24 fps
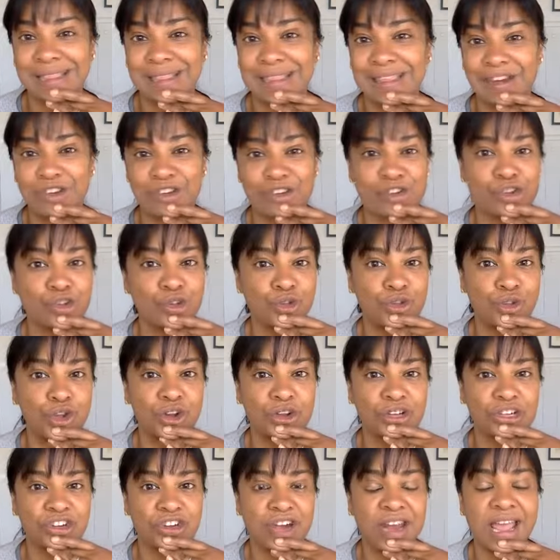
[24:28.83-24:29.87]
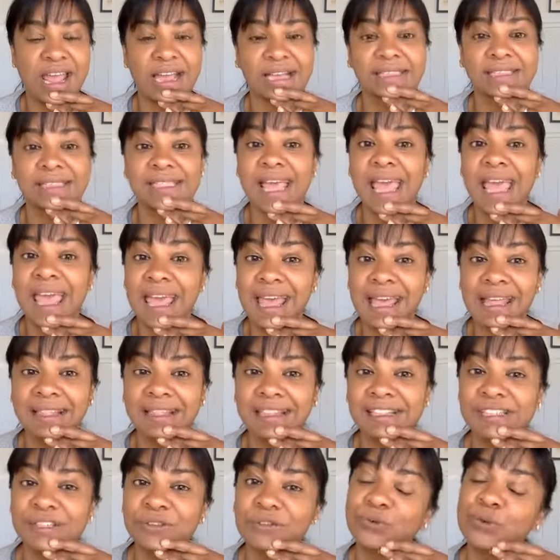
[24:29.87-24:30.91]
There are no contracts, and
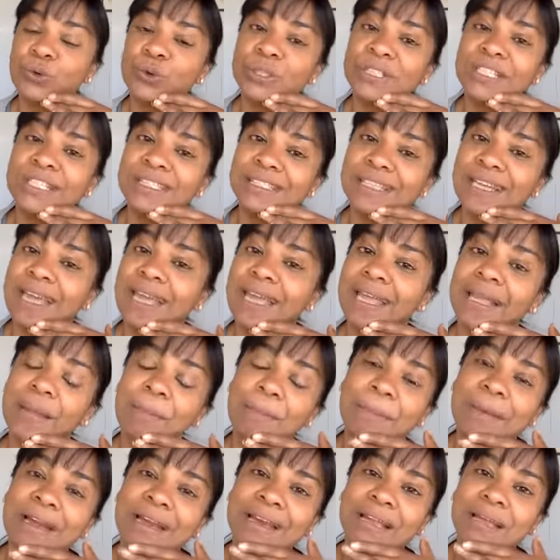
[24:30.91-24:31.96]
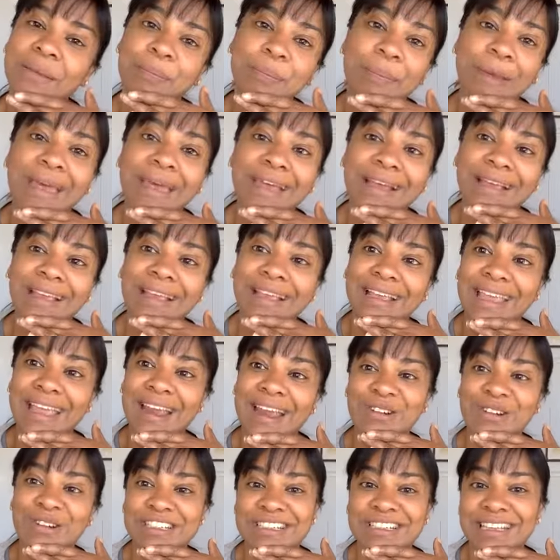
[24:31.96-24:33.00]
there's a 14-day money back
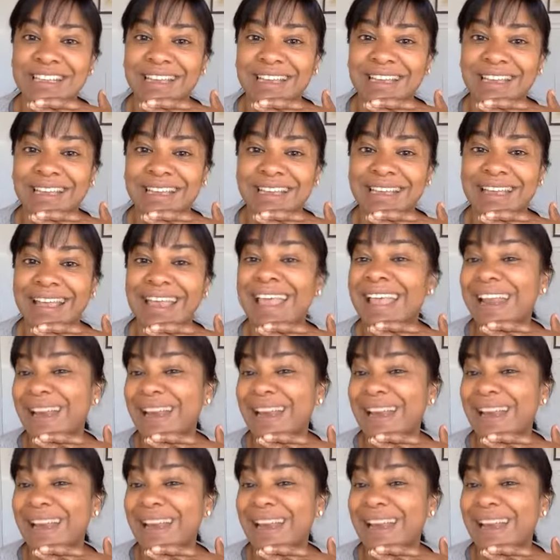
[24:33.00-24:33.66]
guarantee.